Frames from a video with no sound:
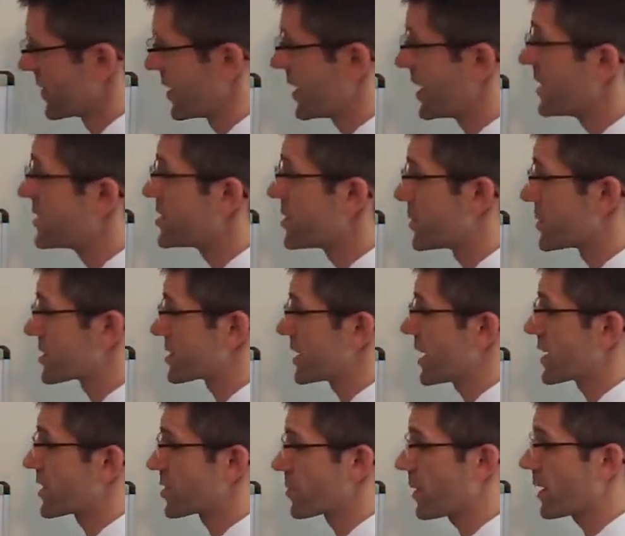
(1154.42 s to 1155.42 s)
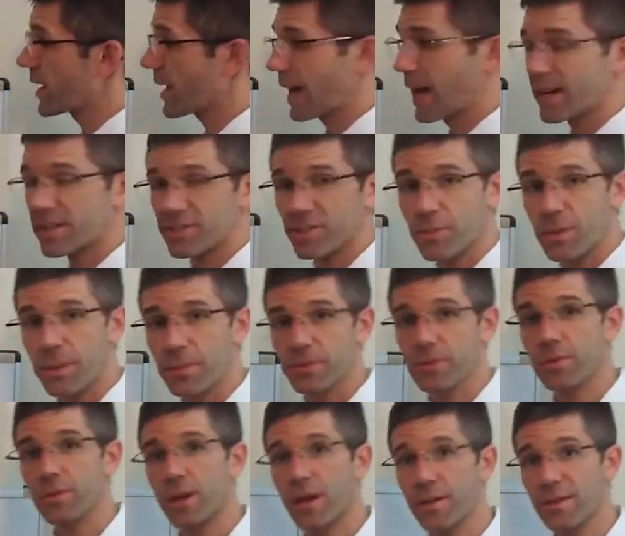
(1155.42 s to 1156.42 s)
Easy mistake to make. Actually, people
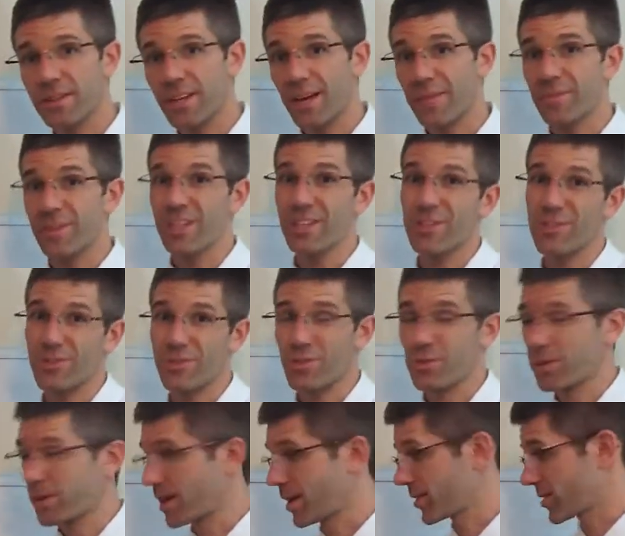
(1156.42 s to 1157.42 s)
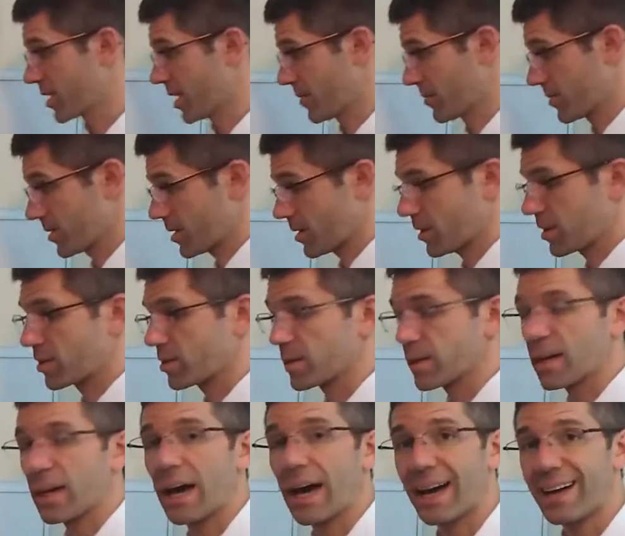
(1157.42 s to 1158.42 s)
do it all the time. Teachers do it all the time.
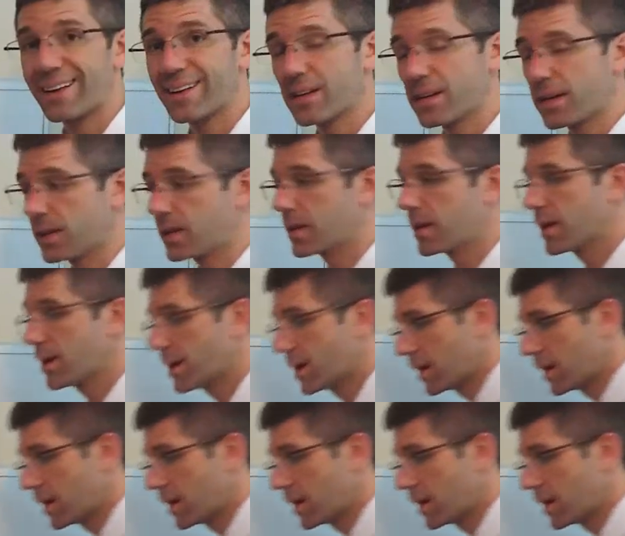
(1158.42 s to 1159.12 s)
Clearly, I did it.